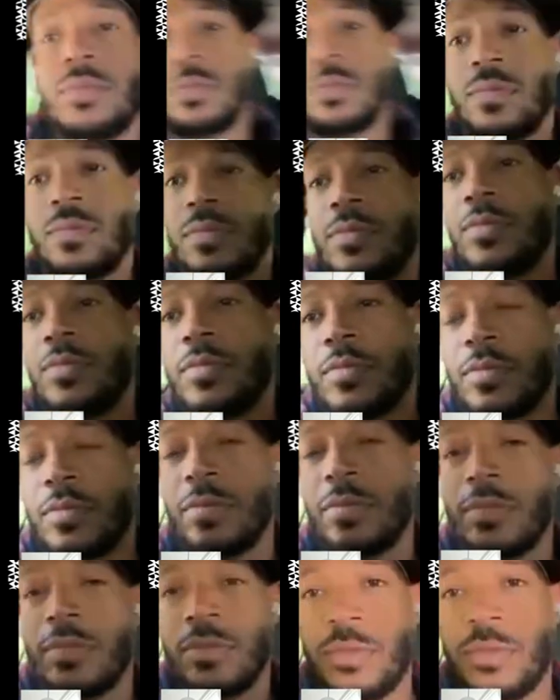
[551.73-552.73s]
man.
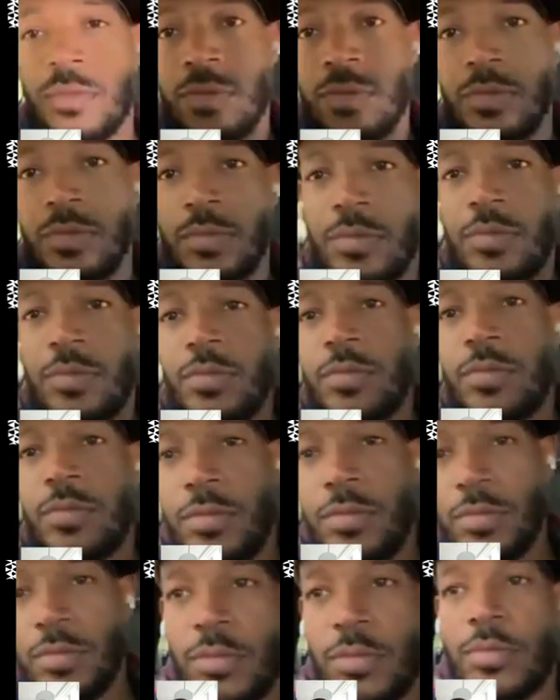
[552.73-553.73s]
But yeah, on your behalf,